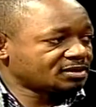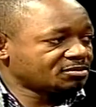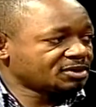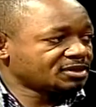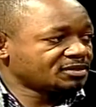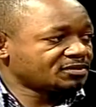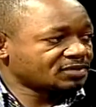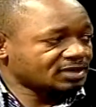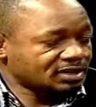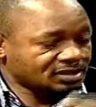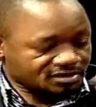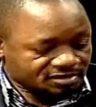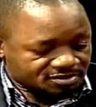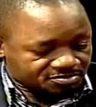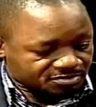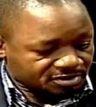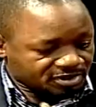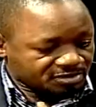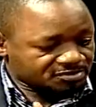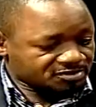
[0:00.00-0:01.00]
I mean,
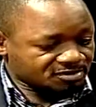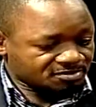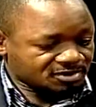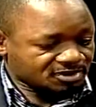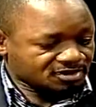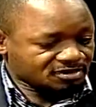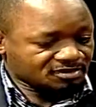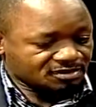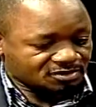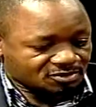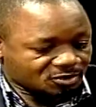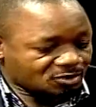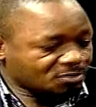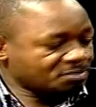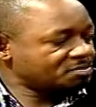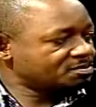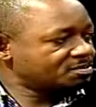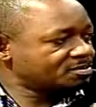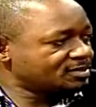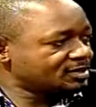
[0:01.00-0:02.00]
ranked perhaps among the top,
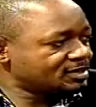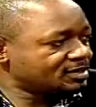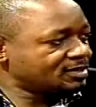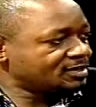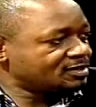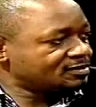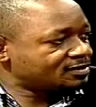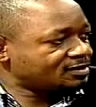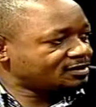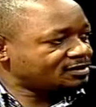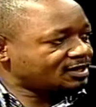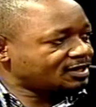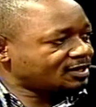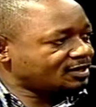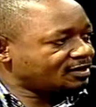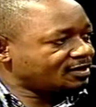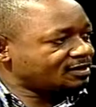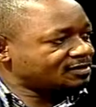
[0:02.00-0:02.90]
is it here,